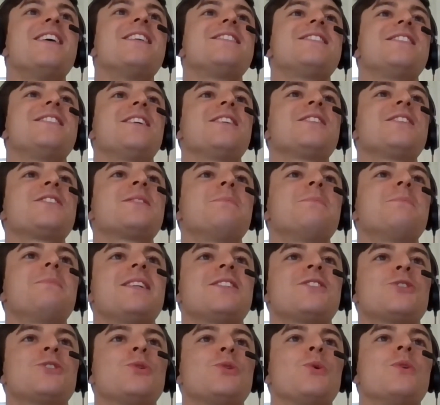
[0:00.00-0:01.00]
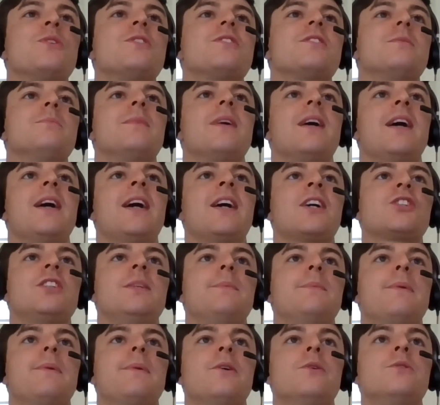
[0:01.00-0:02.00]
does mass tourism
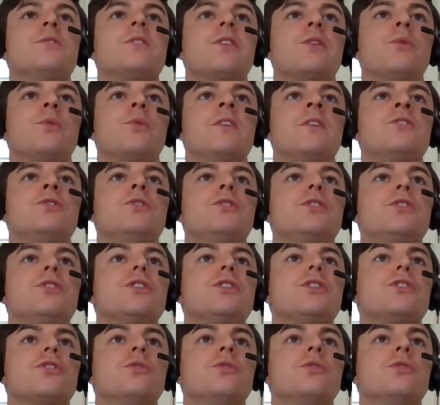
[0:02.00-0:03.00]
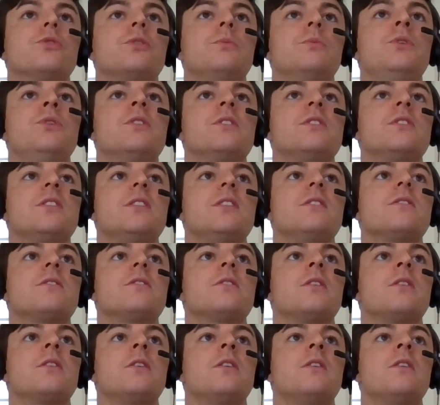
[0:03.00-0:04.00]
actually pose a threat to traditional
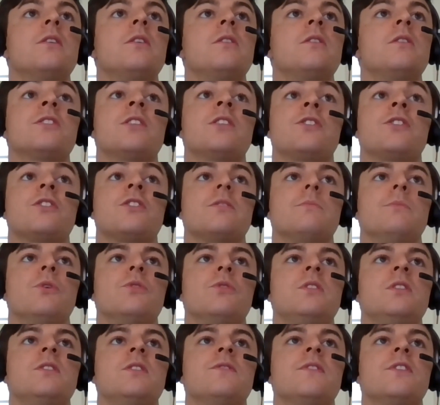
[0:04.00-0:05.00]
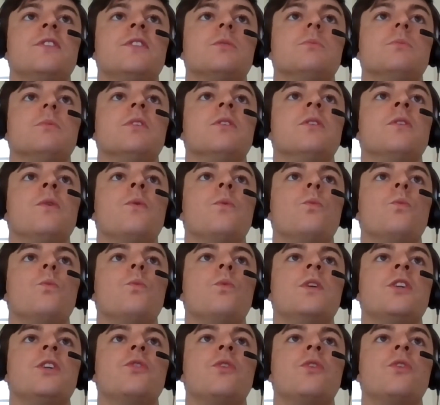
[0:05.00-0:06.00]
communities, such as the Maltese fishermen,
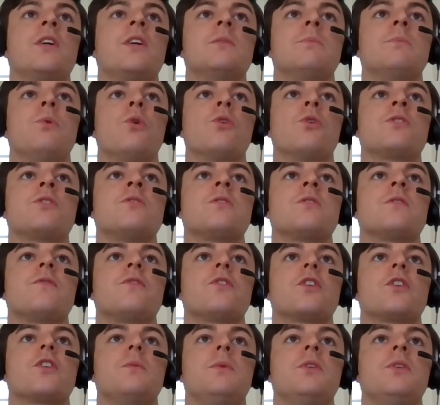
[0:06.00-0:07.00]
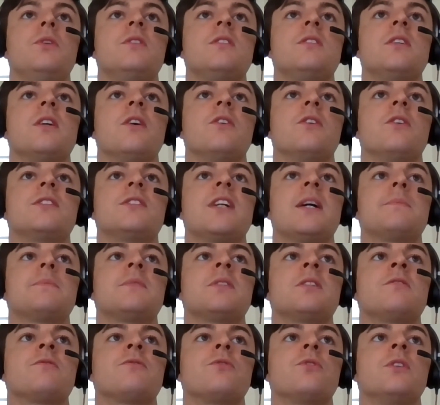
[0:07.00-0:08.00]
when greater portions of the community are
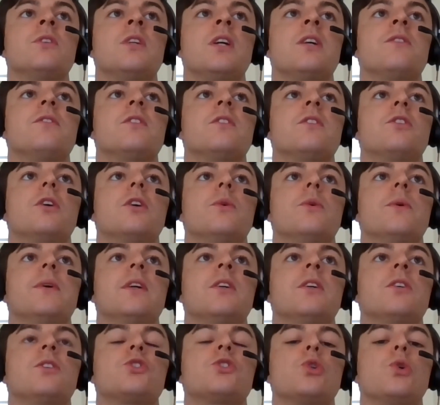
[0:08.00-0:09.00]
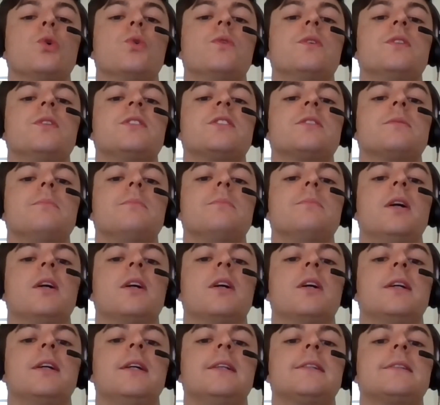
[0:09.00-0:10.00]
adapting for an ever-growing tourist
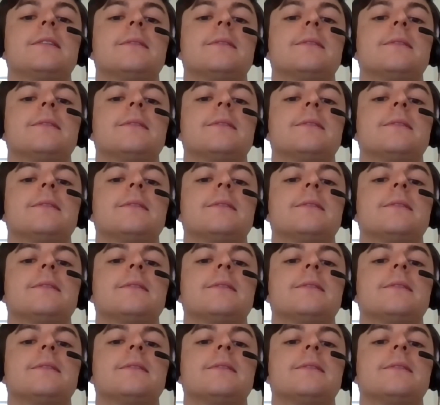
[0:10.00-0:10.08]
market?